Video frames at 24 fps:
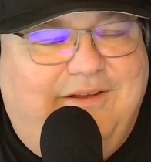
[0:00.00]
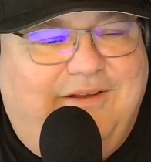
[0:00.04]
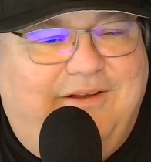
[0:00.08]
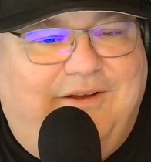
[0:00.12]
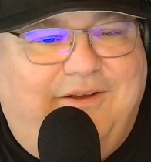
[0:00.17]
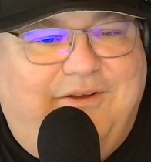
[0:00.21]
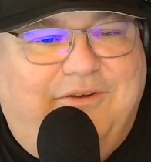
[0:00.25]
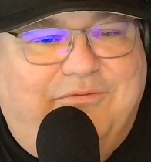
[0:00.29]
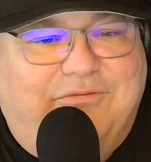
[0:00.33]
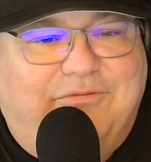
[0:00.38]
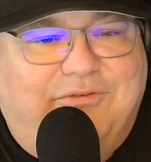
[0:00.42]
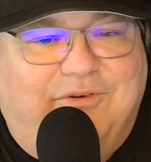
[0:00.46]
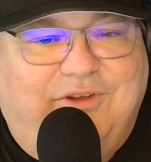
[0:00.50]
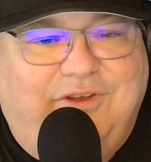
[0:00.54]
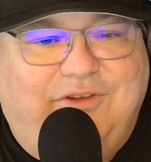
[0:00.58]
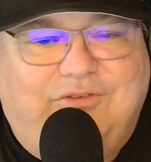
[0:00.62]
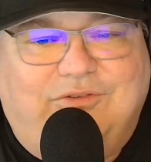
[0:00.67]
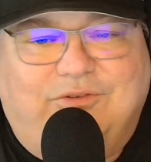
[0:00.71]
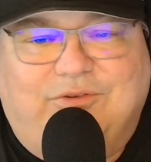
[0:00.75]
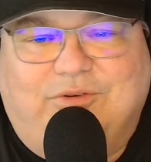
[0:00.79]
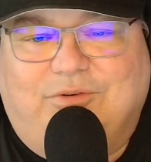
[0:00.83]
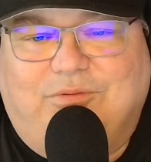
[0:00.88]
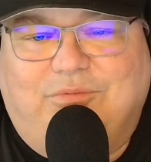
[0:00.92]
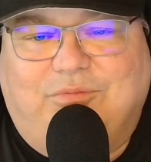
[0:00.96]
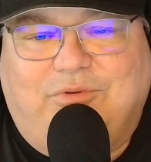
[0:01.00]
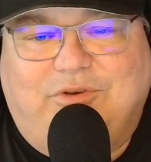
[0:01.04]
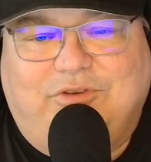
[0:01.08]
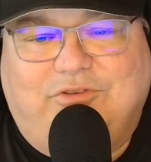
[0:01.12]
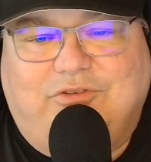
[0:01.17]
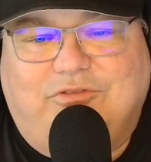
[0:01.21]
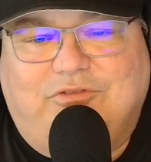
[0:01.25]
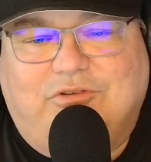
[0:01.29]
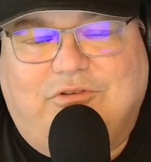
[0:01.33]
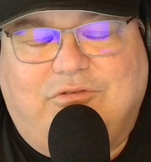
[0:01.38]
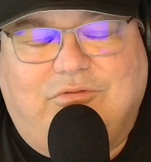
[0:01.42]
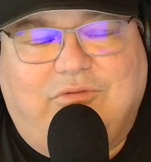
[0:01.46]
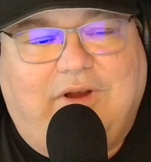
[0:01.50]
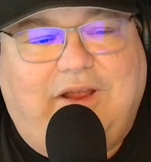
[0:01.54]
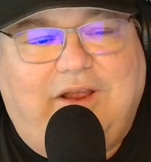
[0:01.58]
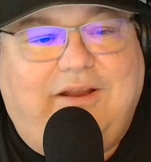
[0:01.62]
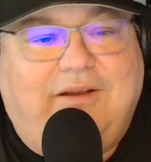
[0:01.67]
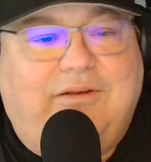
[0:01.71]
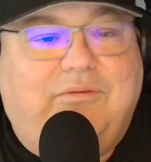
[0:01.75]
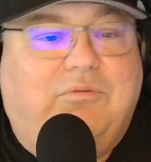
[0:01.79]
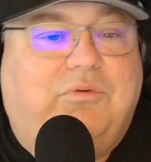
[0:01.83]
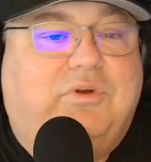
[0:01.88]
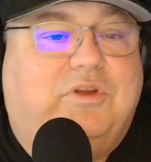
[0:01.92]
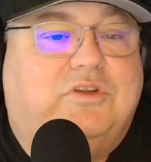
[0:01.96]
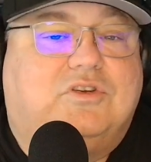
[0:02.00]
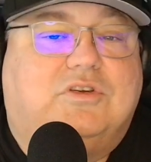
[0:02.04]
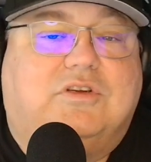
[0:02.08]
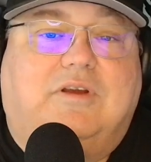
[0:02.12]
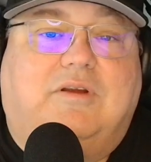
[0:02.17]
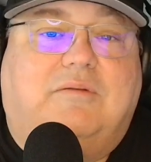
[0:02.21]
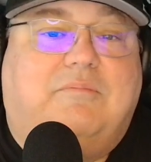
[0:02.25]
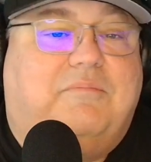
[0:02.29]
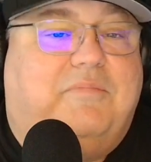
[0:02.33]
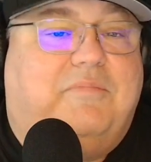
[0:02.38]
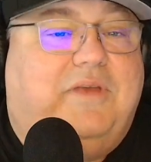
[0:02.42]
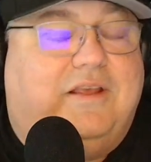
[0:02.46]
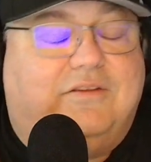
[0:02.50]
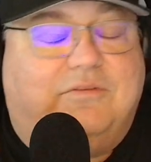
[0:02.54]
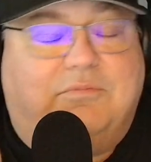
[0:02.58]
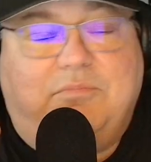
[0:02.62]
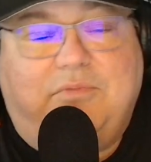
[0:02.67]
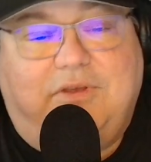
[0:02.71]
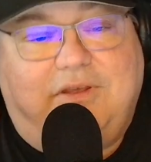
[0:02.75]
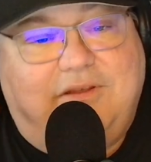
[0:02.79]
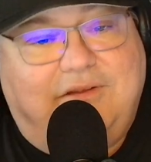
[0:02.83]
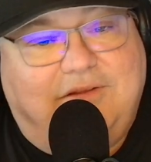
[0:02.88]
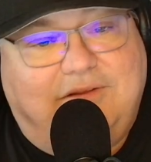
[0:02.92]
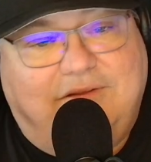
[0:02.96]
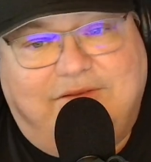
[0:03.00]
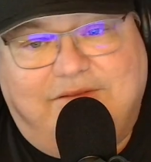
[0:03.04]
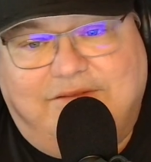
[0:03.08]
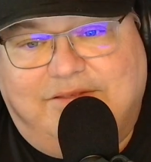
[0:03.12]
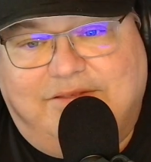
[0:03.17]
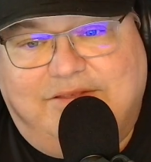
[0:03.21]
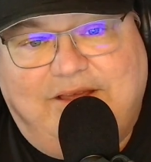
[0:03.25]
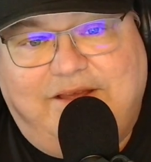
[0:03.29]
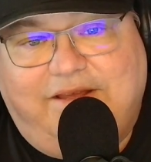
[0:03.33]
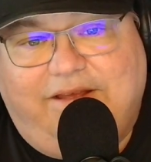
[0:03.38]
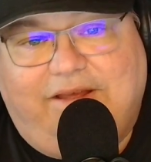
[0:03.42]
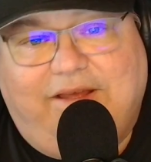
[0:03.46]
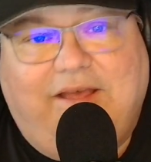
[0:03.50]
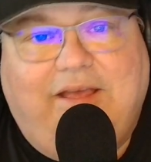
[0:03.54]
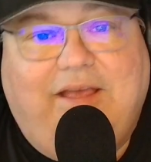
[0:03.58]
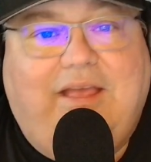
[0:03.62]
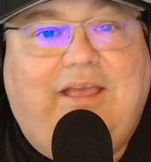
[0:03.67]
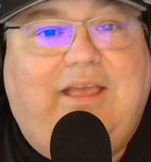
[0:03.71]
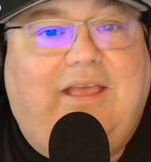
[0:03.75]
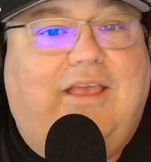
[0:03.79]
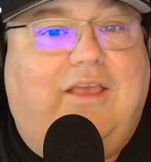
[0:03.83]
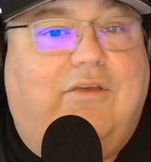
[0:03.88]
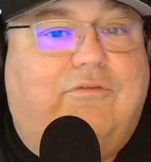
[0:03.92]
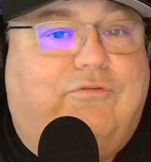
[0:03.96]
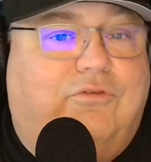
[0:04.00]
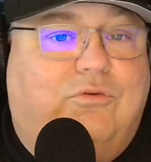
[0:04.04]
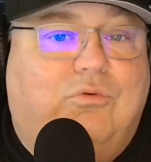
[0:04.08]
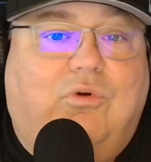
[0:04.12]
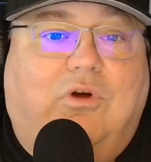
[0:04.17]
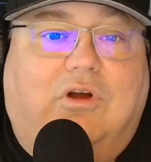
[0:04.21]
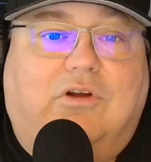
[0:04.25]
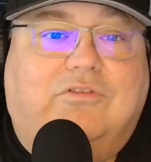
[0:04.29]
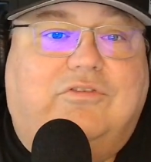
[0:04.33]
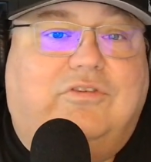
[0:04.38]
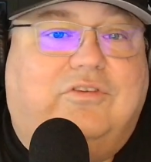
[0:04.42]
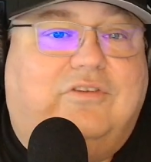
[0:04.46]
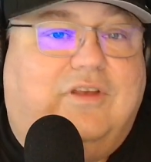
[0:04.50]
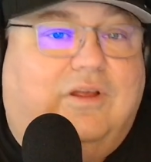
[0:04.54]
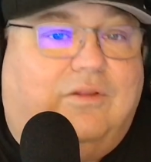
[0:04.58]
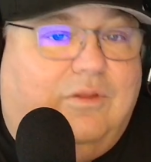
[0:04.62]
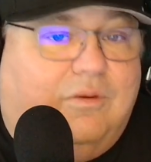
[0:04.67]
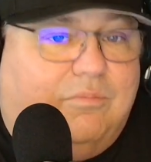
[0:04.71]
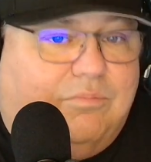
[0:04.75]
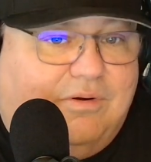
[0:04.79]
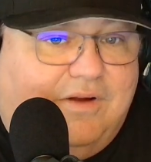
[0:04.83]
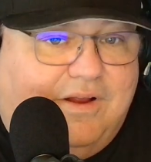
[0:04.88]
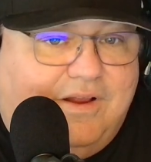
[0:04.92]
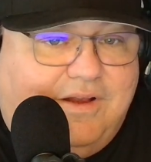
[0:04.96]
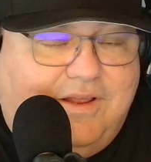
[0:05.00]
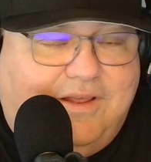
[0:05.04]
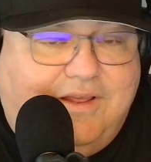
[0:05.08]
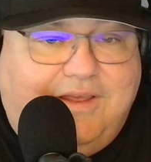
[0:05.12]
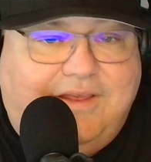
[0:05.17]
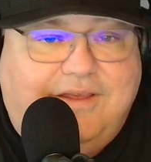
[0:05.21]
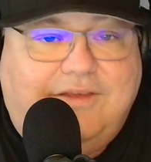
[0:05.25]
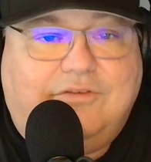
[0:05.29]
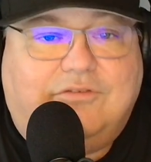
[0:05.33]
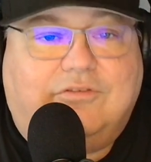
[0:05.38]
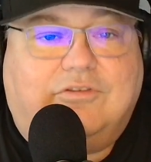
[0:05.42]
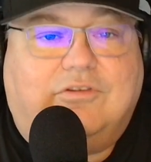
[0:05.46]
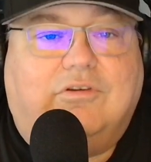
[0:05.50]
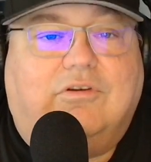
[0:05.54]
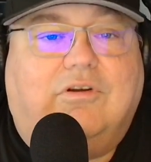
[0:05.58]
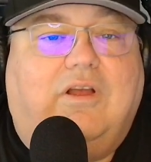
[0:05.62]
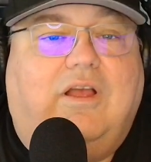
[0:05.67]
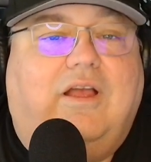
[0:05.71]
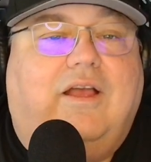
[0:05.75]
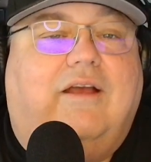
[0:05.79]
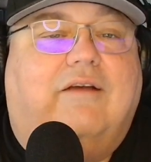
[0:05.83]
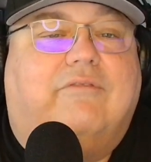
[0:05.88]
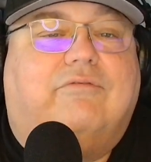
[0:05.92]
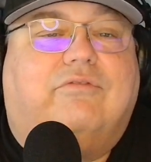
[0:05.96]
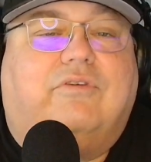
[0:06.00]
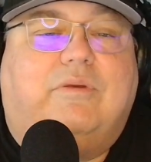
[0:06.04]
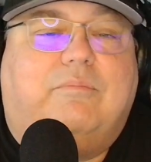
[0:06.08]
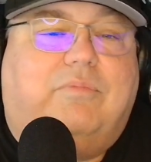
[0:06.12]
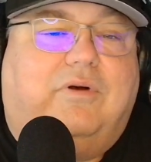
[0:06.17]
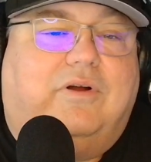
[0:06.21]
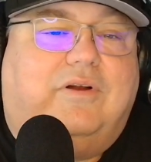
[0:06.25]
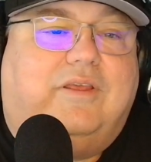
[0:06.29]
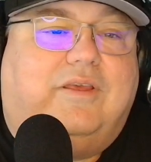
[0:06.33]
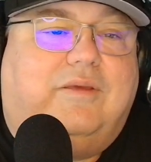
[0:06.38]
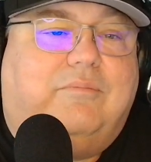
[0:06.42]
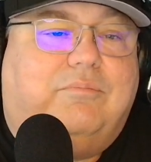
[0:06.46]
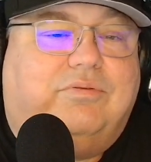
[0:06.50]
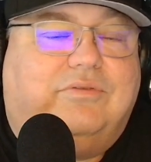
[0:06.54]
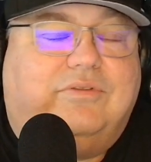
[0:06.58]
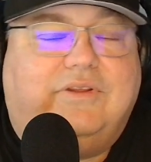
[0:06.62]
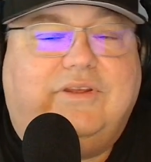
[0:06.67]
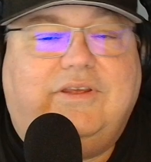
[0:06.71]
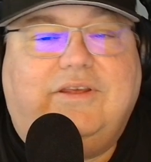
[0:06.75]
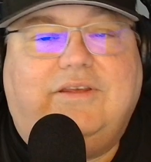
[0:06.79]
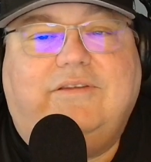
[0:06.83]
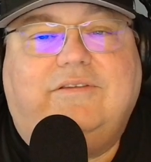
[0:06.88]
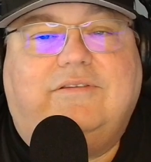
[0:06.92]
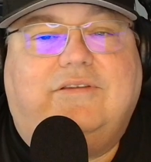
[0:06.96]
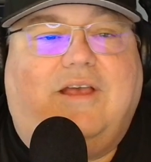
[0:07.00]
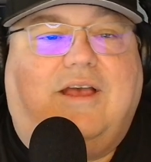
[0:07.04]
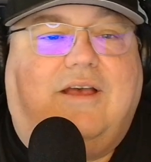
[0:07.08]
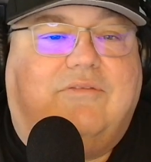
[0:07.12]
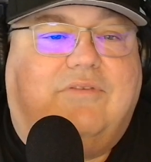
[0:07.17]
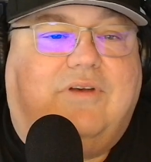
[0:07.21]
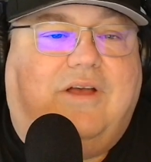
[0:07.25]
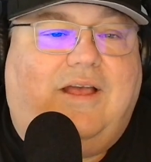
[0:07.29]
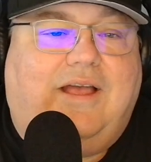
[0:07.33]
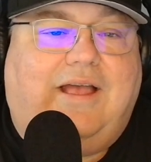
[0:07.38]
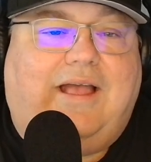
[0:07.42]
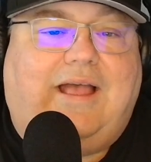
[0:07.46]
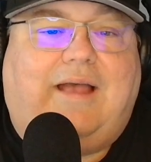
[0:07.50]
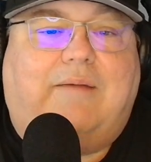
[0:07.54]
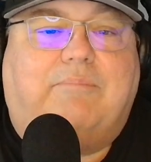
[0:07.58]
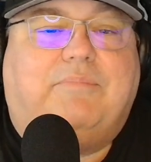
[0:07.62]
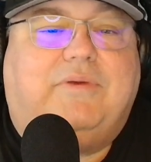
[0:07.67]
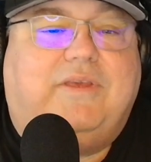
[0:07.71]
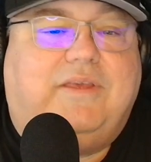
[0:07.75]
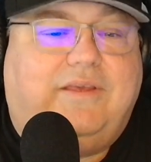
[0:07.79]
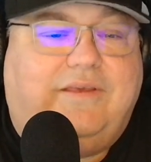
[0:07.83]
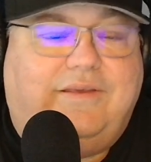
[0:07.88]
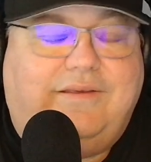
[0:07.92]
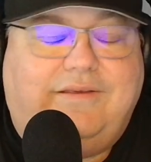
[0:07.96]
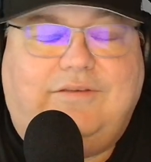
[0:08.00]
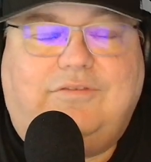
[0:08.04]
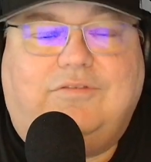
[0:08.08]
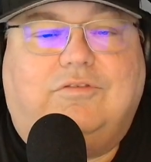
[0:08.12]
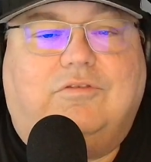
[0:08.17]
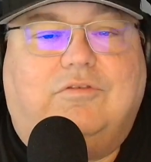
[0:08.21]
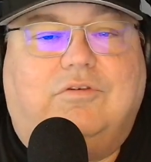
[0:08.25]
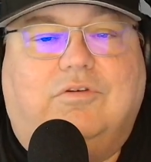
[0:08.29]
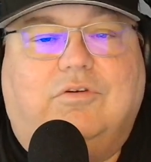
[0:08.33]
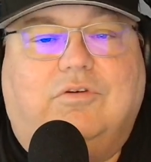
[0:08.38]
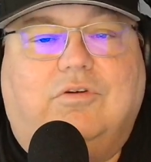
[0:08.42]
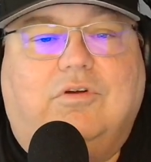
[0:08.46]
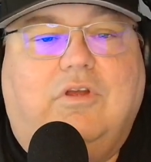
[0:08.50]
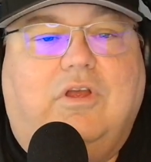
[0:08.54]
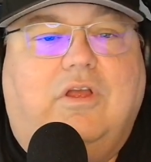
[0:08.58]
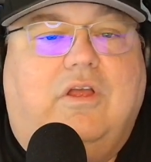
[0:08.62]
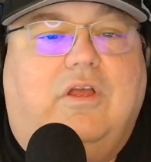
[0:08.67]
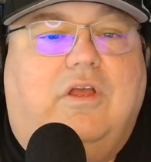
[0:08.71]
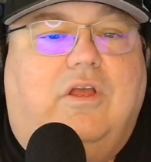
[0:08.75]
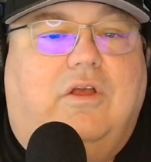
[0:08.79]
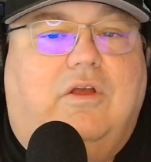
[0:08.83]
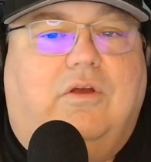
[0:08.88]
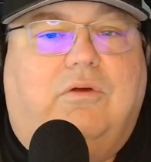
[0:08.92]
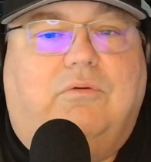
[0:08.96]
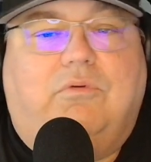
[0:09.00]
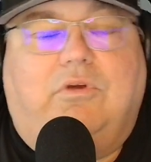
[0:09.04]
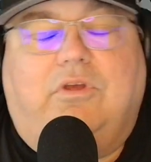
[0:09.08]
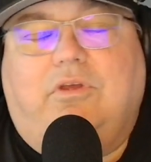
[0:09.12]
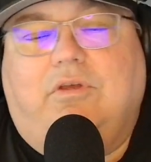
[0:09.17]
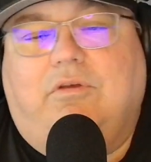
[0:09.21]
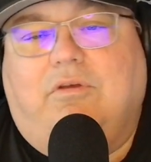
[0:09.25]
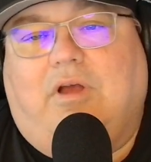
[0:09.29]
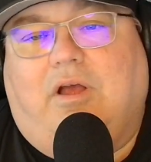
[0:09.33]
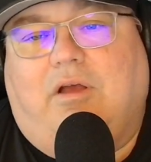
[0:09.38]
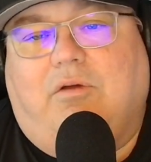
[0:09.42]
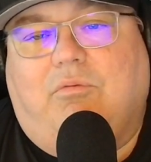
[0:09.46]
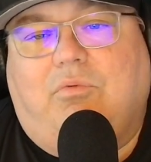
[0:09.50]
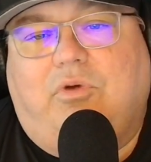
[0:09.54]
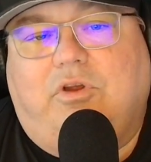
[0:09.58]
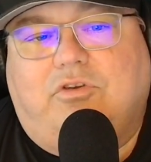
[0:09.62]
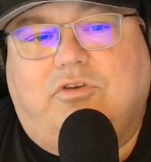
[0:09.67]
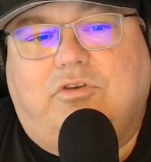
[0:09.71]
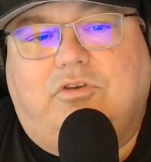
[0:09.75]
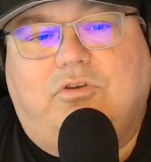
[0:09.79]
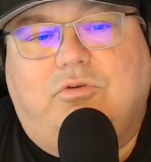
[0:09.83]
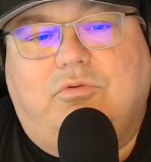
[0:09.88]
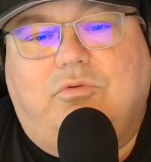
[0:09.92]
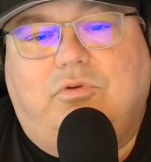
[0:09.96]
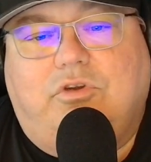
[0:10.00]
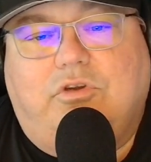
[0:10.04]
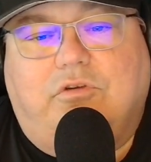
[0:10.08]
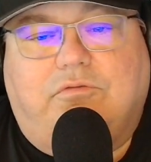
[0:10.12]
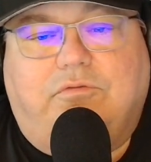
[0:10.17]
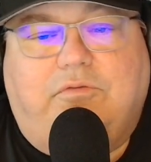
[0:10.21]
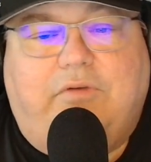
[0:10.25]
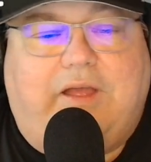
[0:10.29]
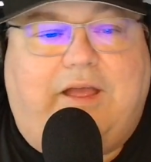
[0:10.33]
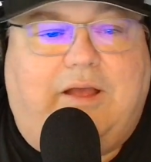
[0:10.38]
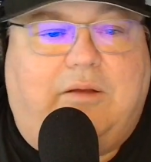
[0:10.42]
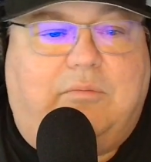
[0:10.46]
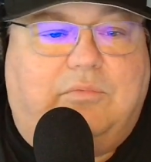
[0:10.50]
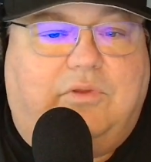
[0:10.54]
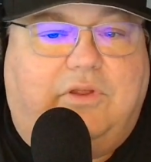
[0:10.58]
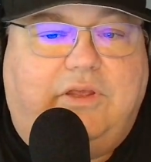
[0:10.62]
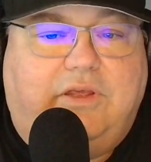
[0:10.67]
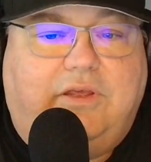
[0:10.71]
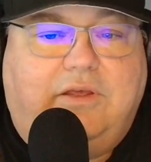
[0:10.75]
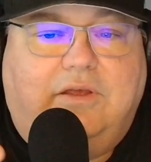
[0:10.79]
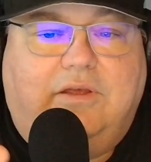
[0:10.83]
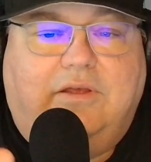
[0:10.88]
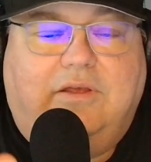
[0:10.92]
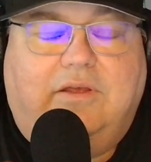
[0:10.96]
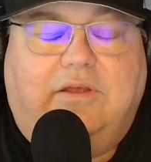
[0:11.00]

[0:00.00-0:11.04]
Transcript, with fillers: uh, for Easter, which is great, which makes me think if you are celebrating Easter, everybody please have a happy Easter. We I wish you and your family